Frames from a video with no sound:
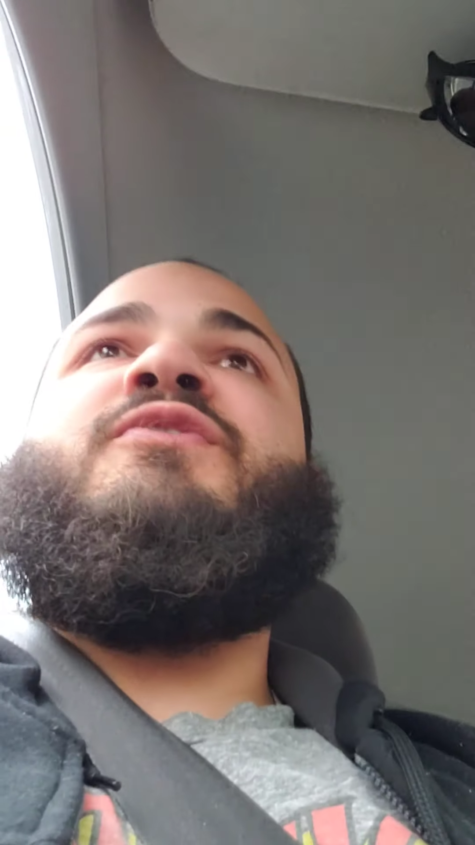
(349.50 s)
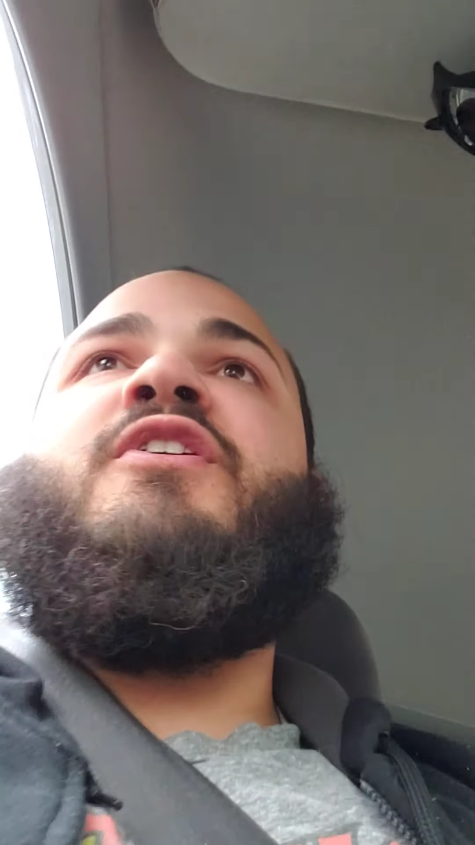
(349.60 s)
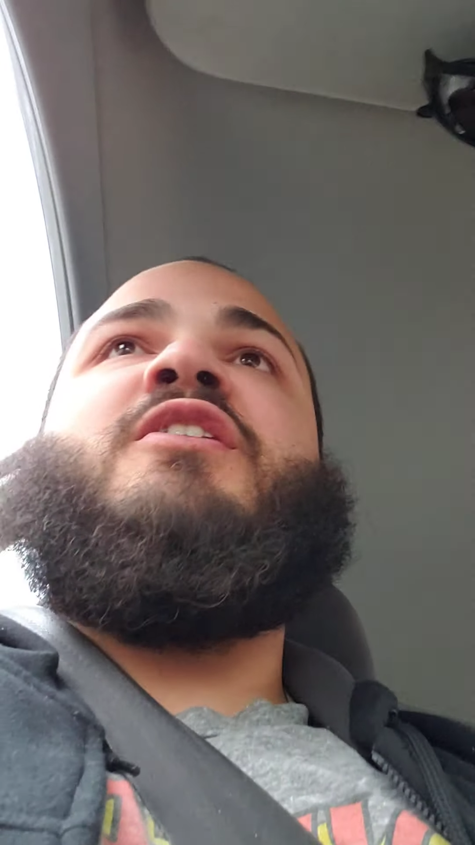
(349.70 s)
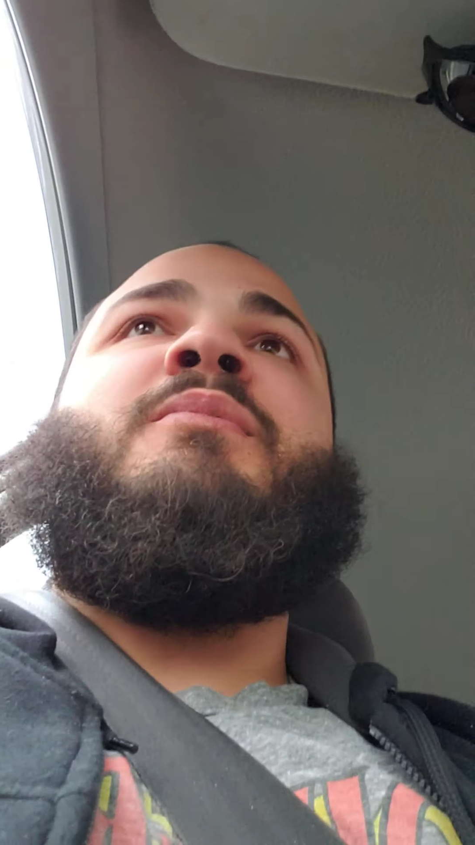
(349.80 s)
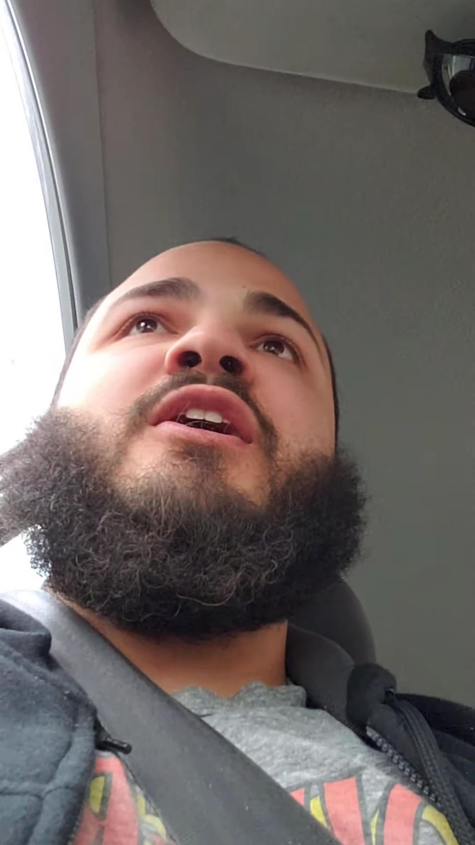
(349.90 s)
a
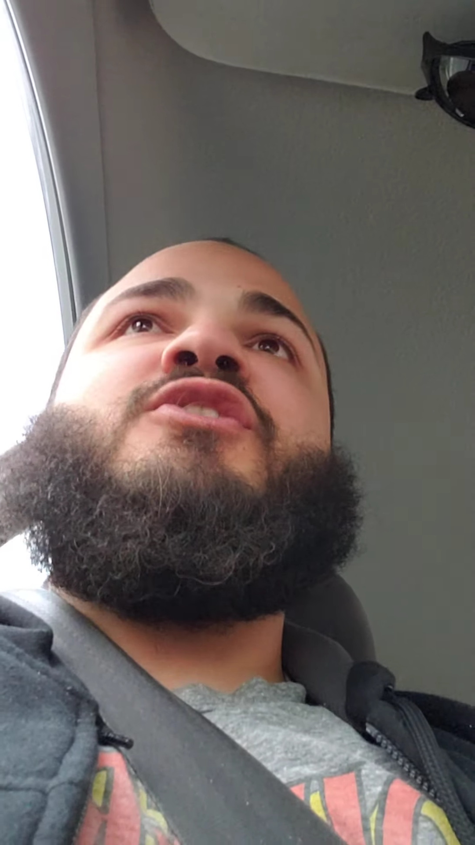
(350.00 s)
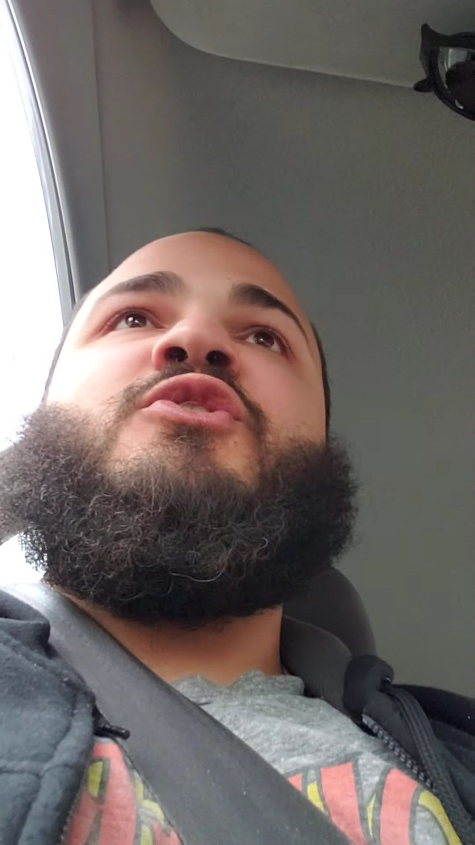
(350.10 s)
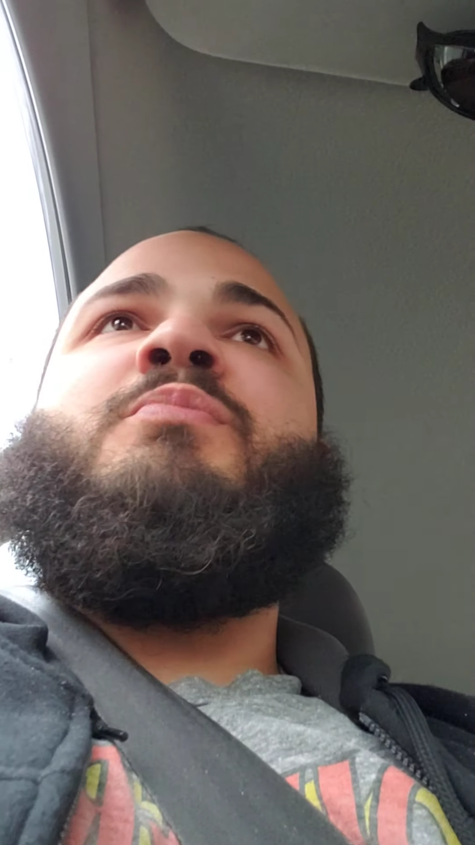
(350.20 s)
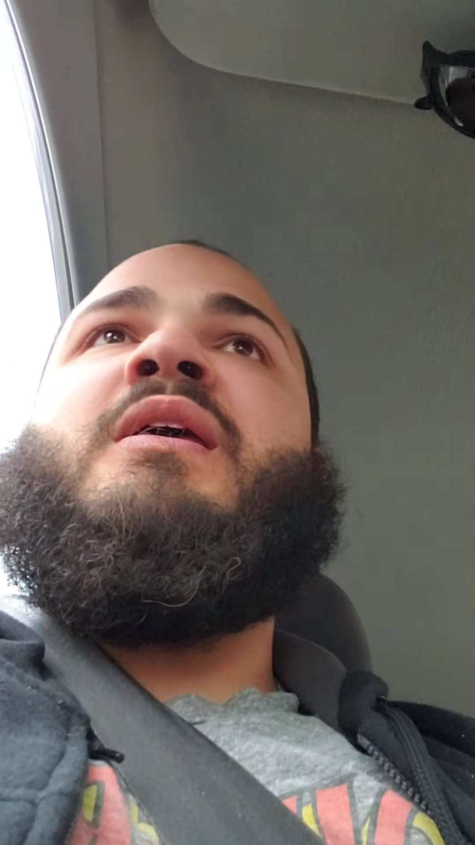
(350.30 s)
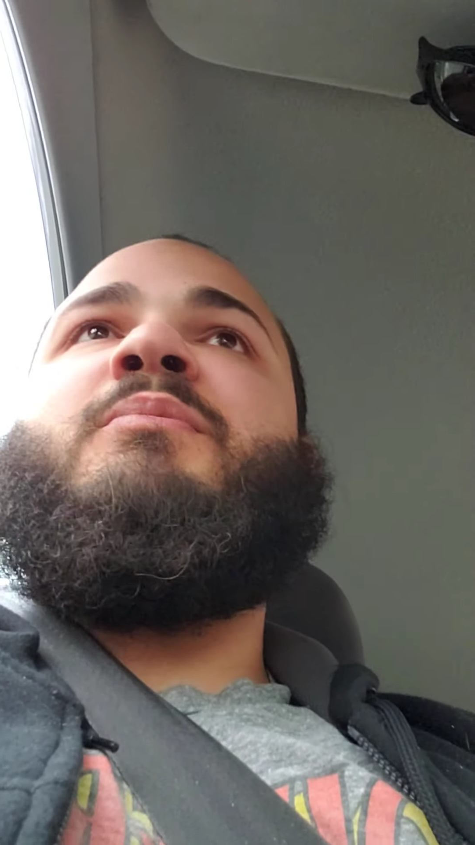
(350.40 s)
fuck about
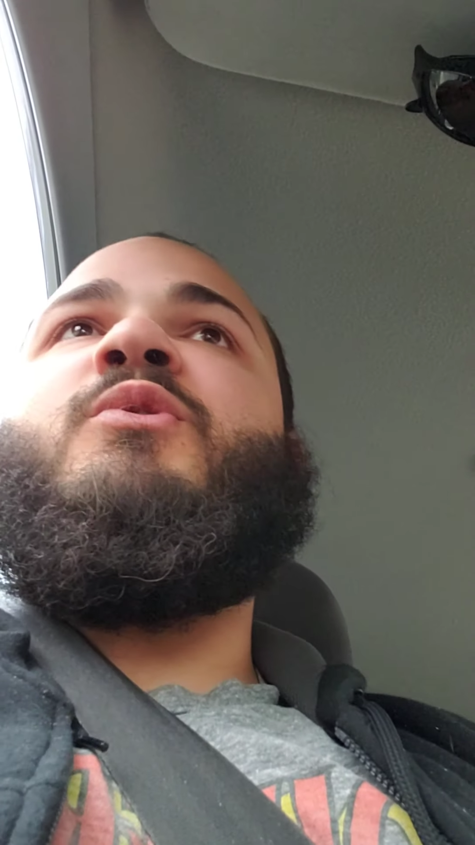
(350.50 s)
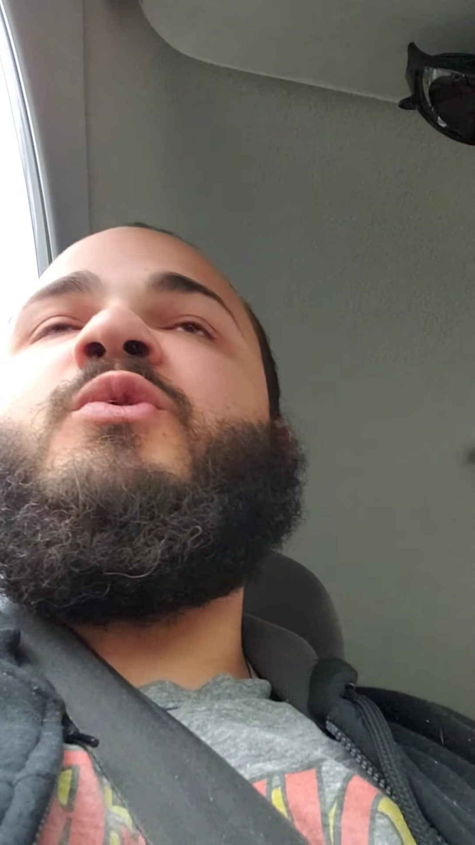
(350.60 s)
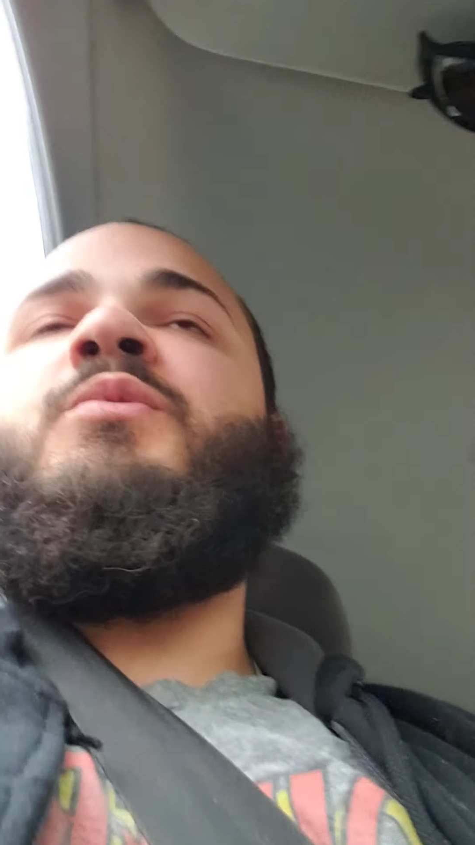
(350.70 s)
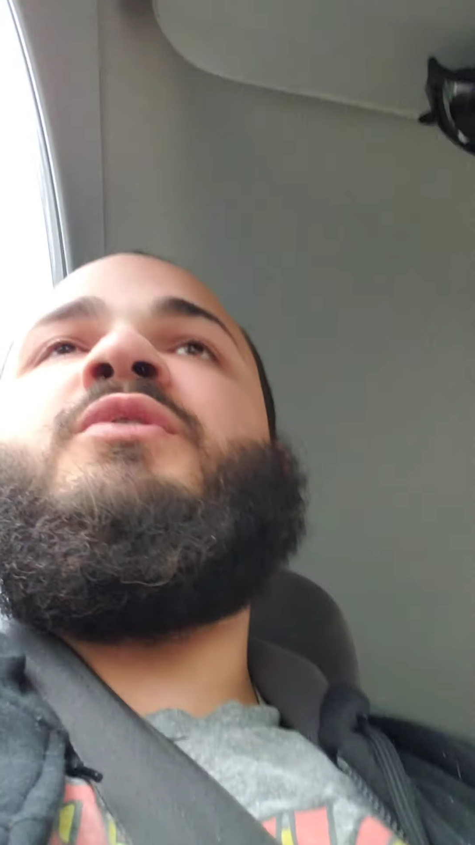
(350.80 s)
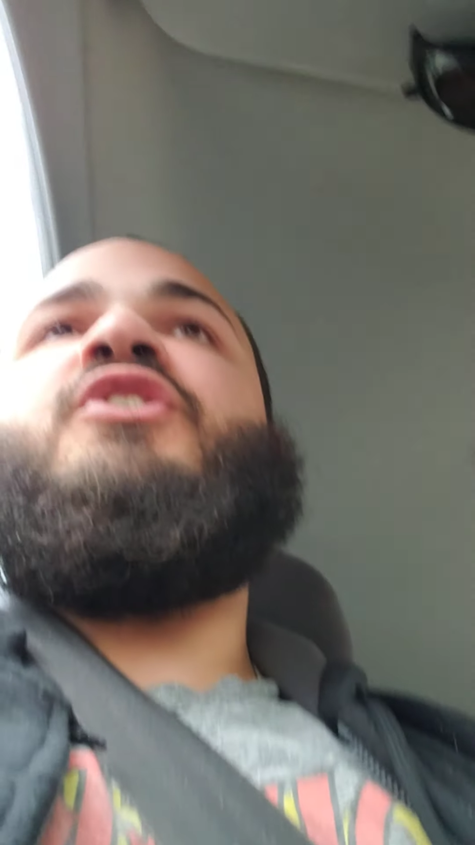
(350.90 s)
you, people
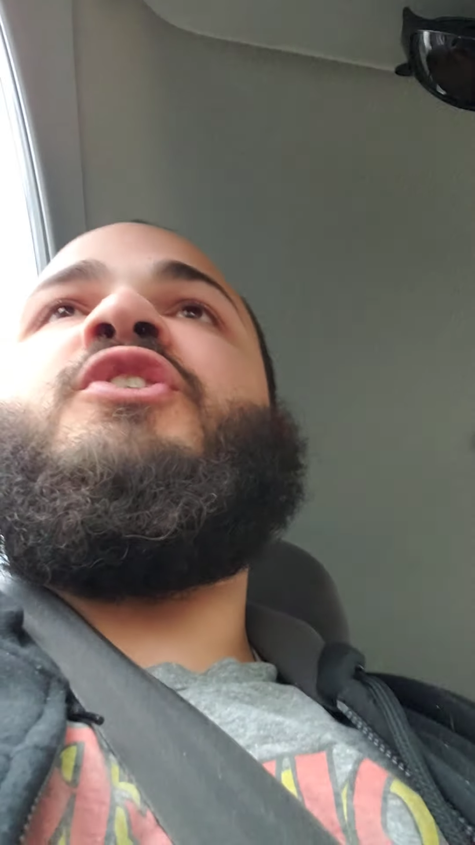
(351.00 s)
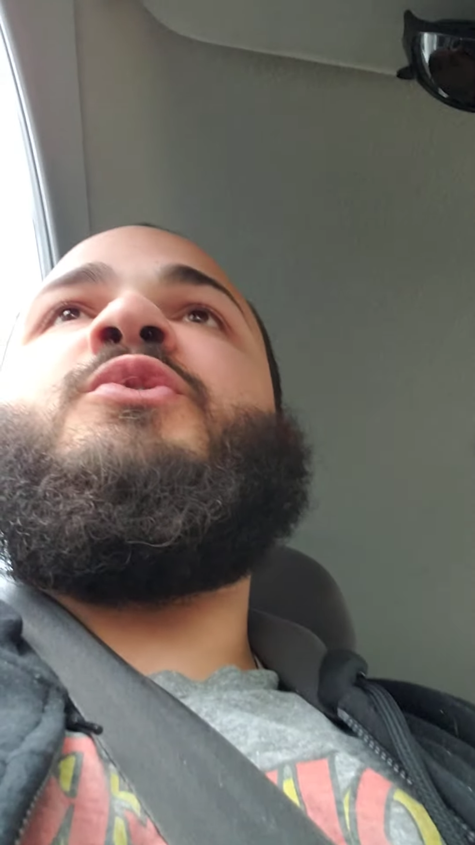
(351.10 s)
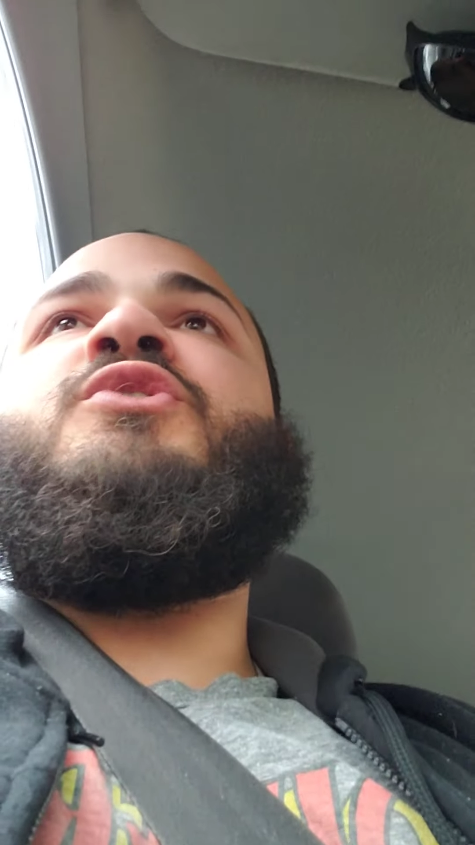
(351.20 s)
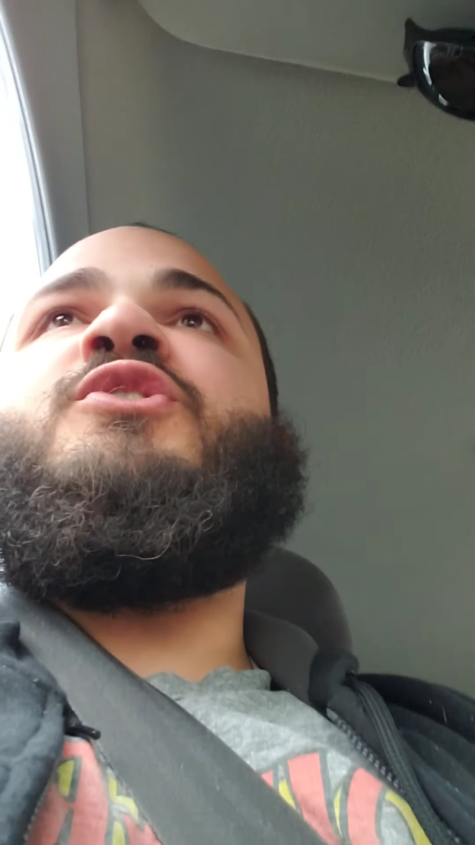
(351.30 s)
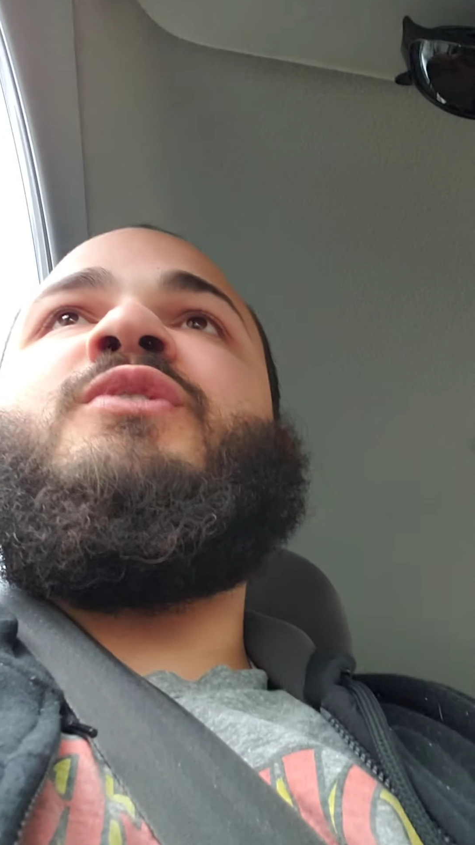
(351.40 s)
who will
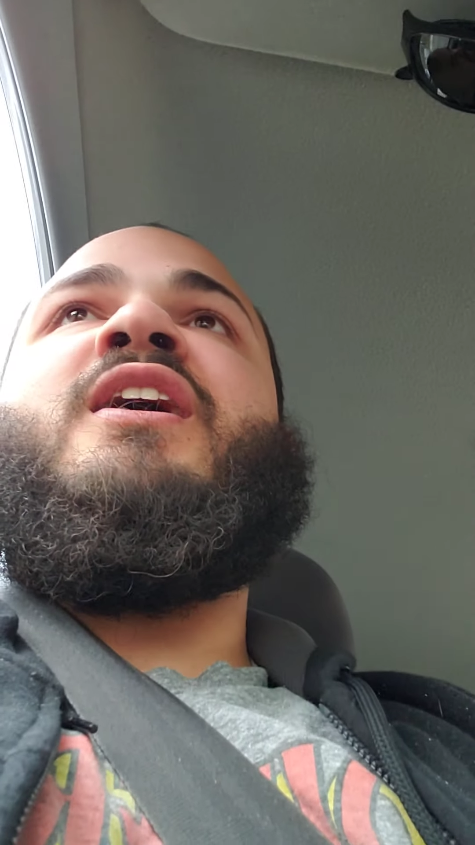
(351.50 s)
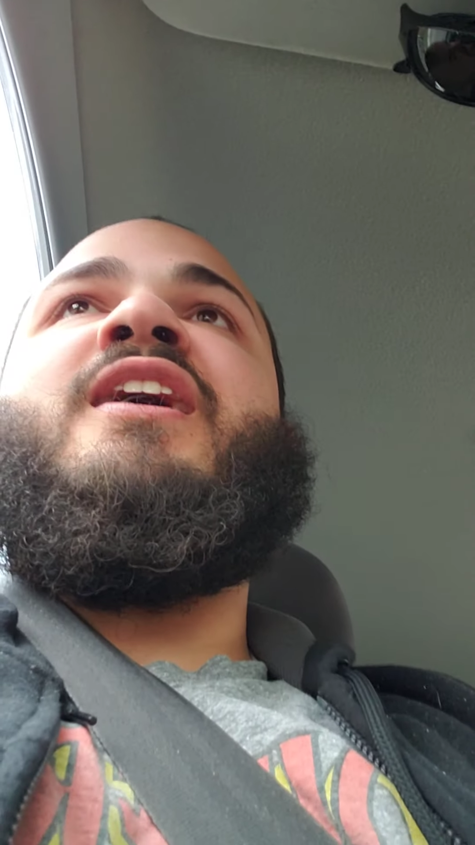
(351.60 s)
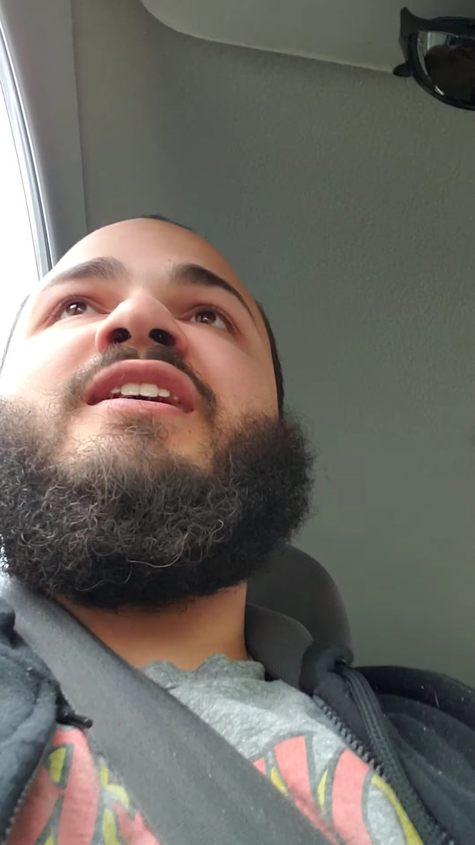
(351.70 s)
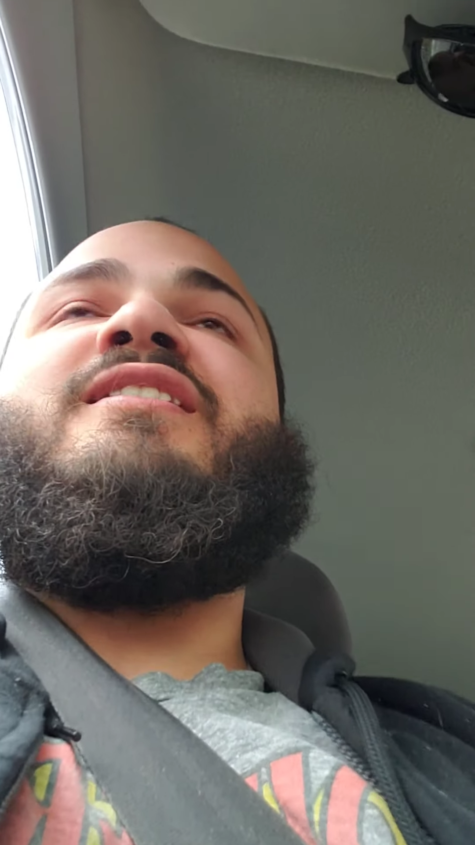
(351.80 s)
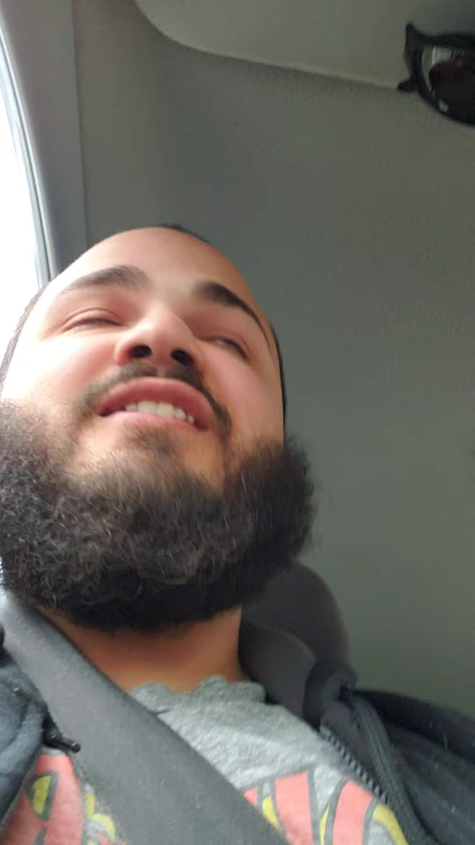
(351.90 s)
use you
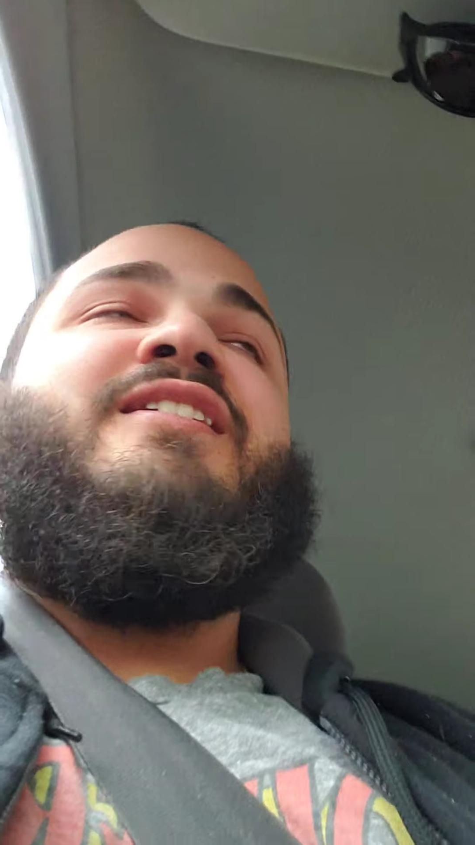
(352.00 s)
like